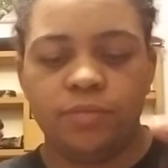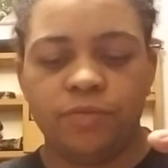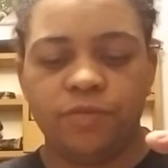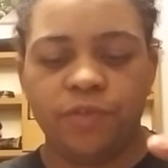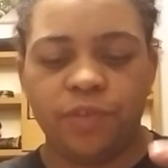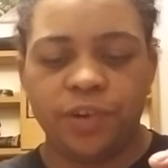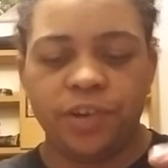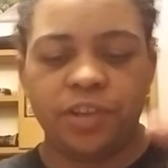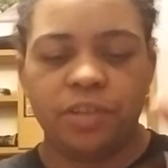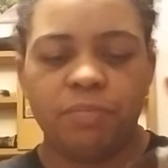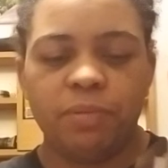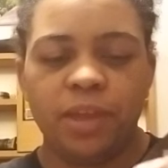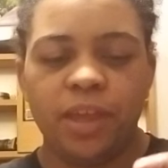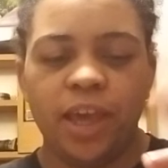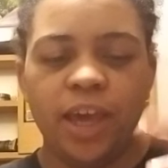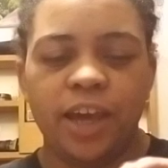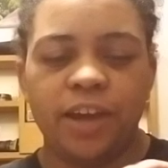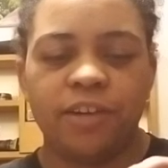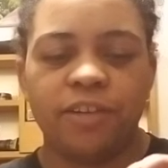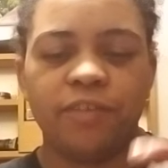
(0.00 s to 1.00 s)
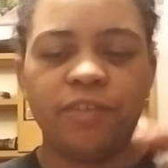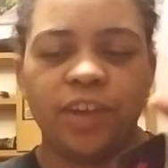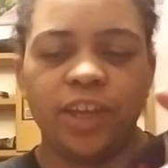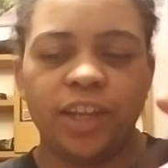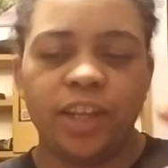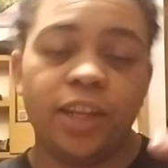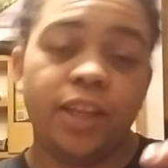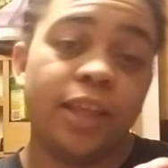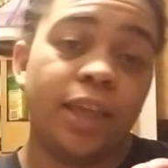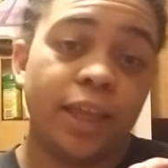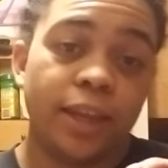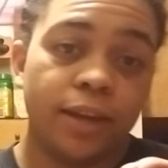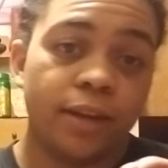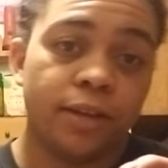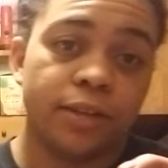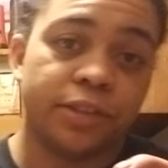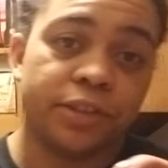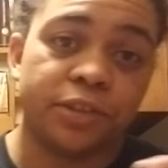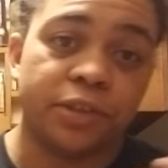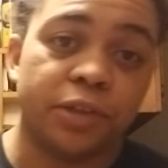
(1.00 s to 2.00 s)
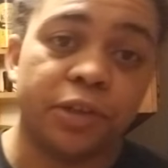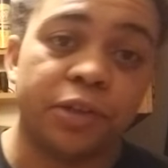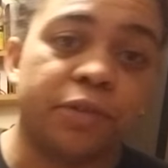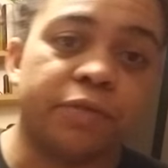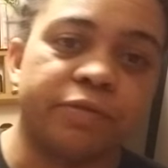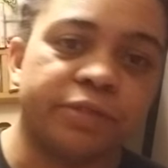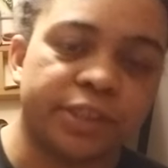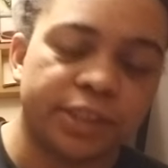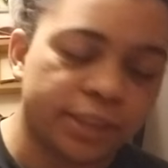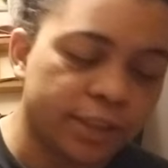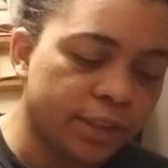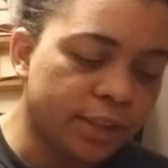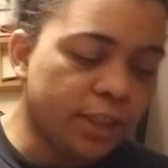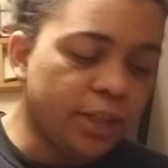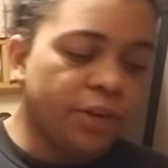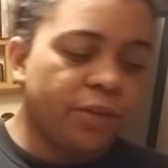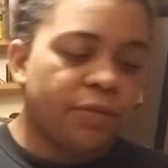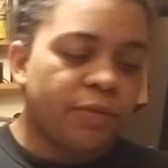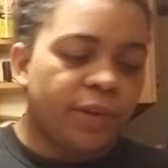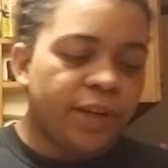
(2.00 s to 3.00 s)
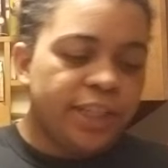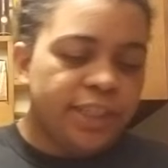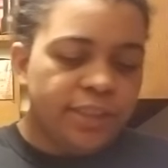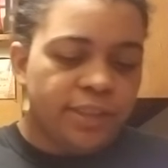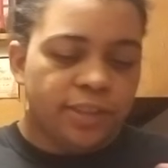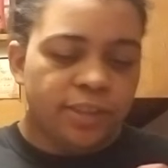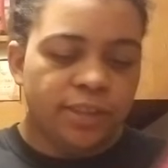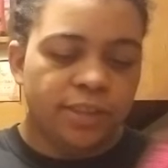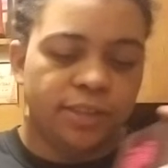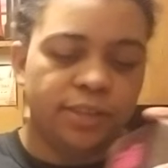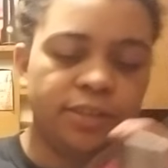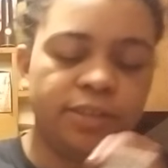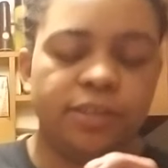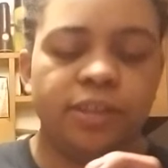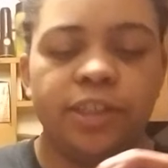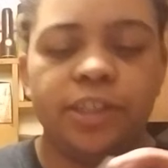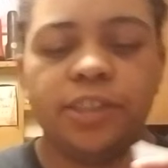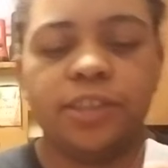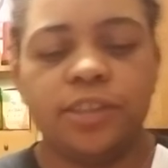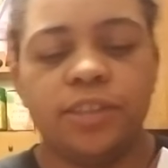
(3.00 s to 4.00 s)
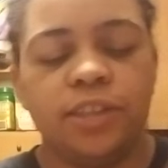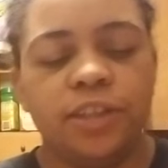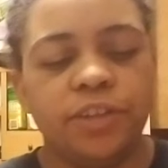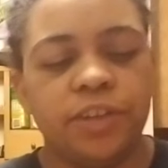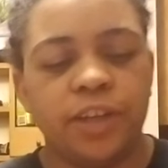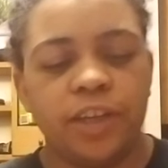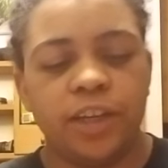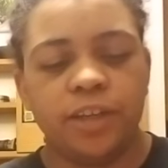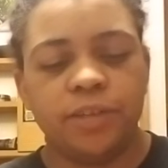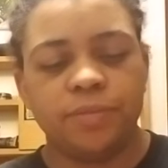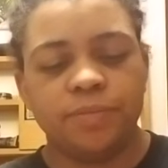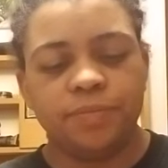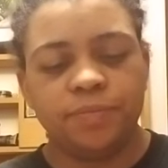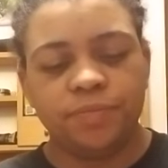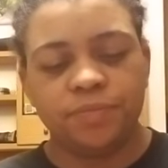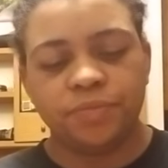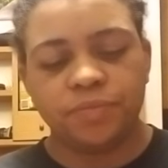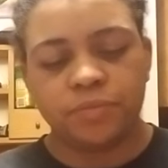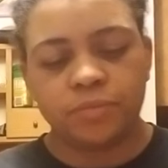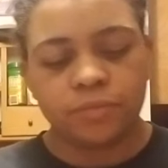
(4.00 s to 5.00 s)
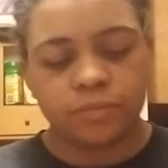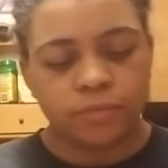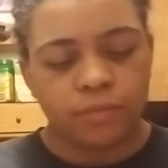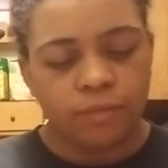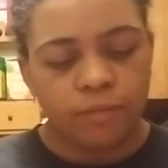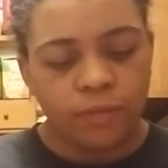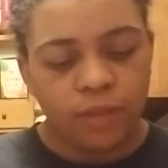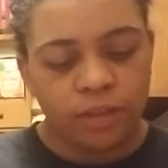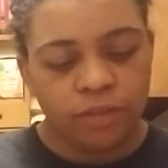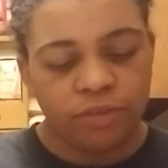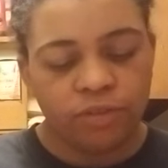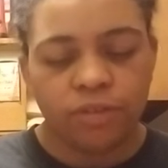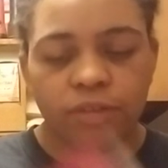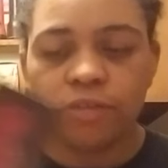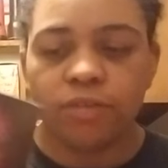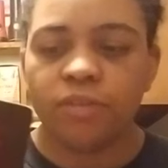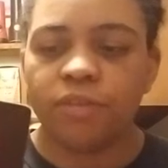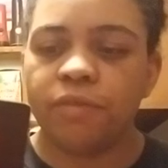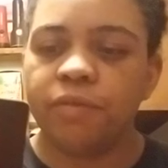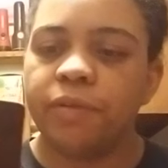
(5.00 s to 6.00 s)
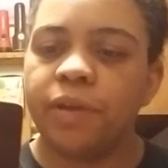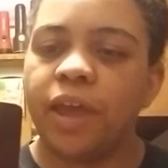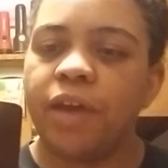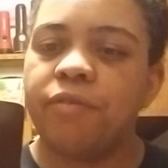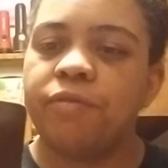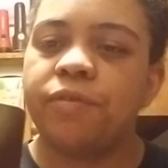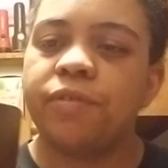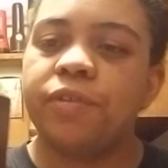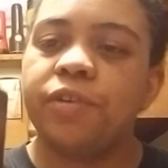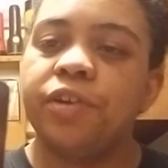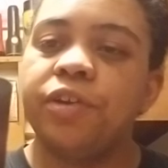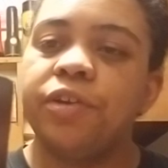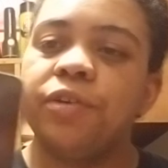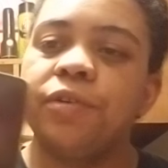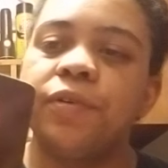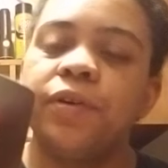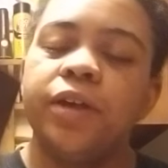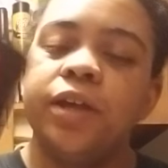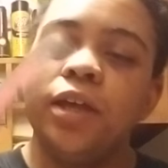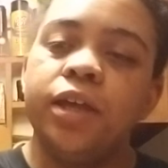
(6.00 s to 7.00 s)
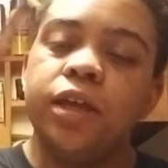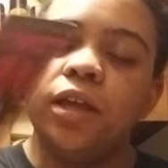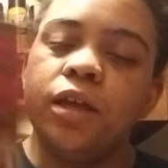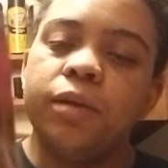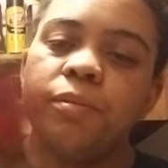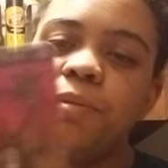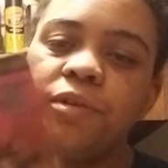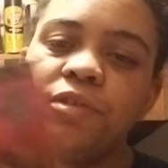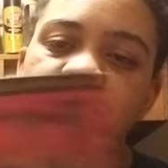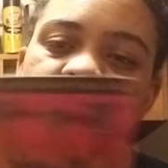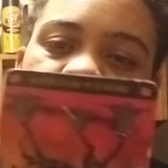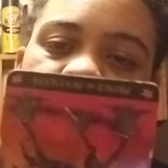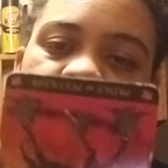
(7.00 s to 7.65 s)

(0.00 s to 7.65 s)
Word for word: For it to be aggravating and getting on your nerves. Right? Right. Okay. So let's see what we have for you. Prince of